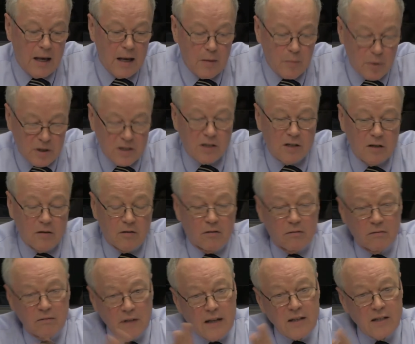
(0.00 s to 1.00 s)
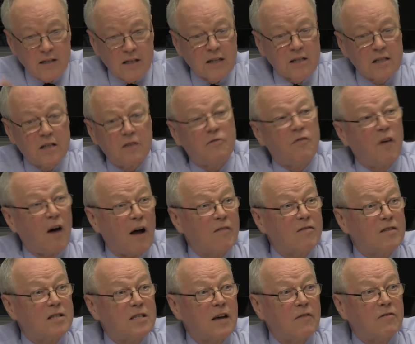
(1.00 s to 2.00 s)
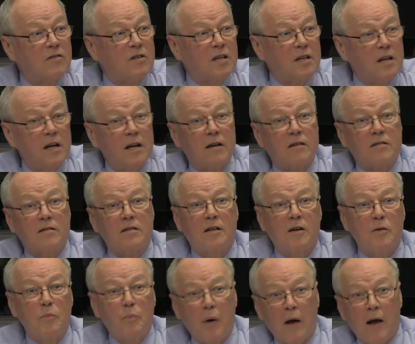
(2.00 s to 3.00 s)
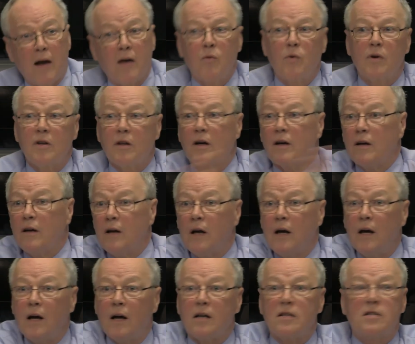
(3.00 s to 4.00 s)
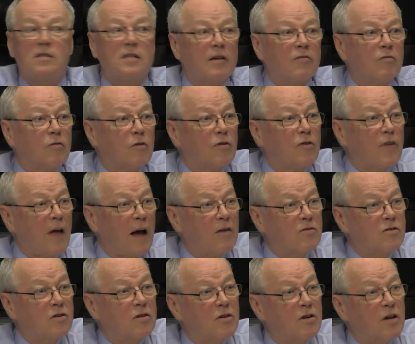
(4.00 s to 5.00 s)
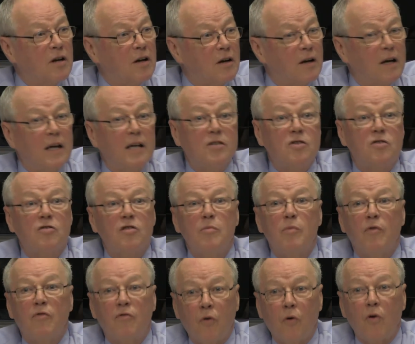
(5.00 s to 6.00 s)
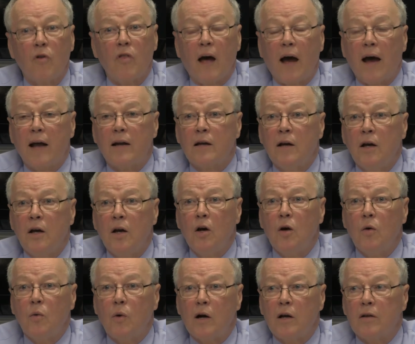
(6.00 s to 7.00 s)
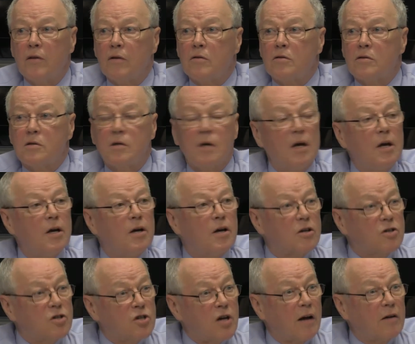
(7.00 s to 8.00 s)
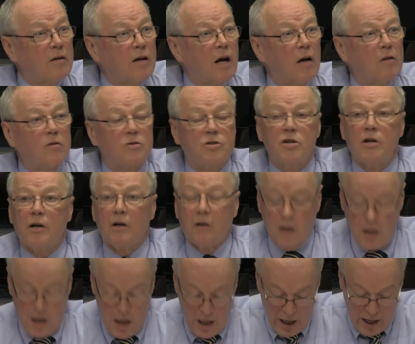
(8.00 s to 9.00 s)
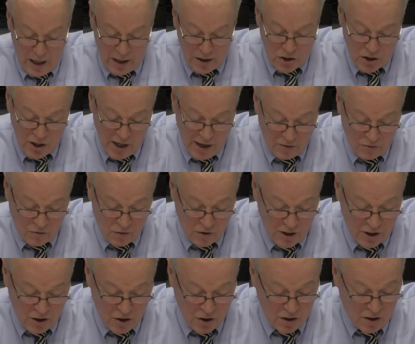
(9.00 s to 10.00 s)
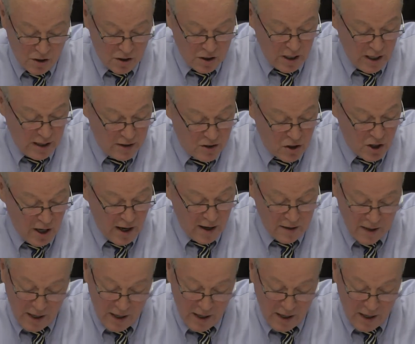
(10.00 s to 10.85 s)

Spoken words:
But still, that's 65 and 70 years compared with a several thousand year history before that, where there's shared culture, shared traditions, and shared